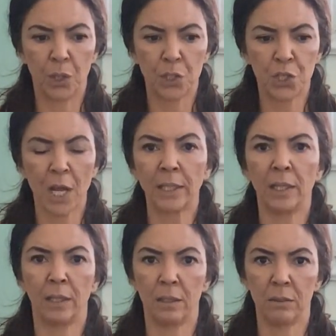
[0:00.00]
check
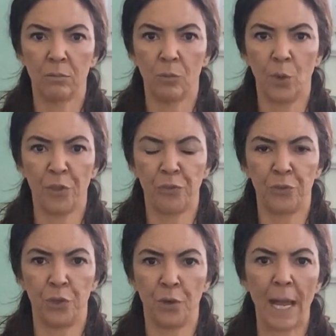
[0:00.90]
in with
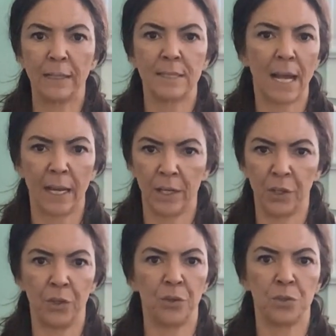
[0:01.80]
your
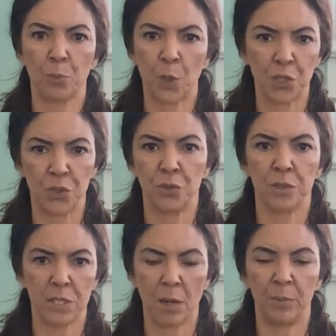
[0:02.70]
anxiety or depression or
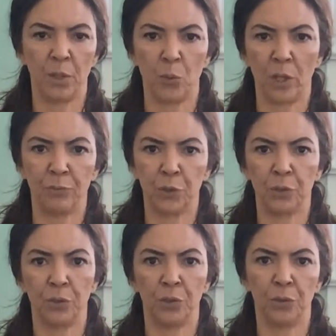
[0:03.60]
insomnia,
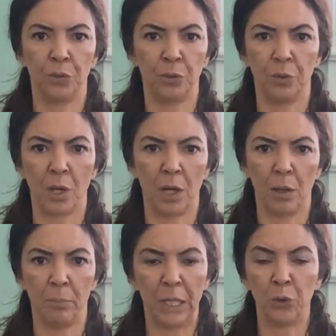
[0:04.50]
whatever your
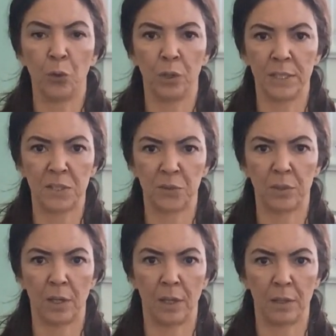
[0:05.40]
main goal is
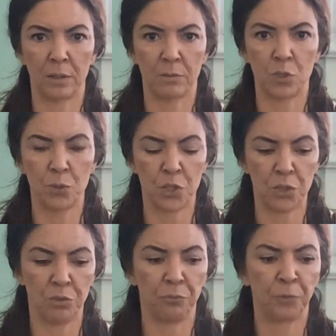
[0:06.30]
to
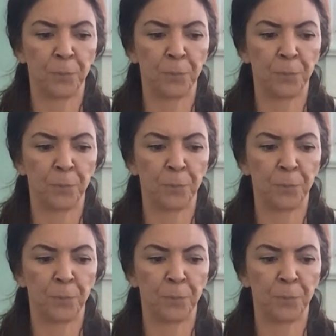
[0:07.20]
achieve.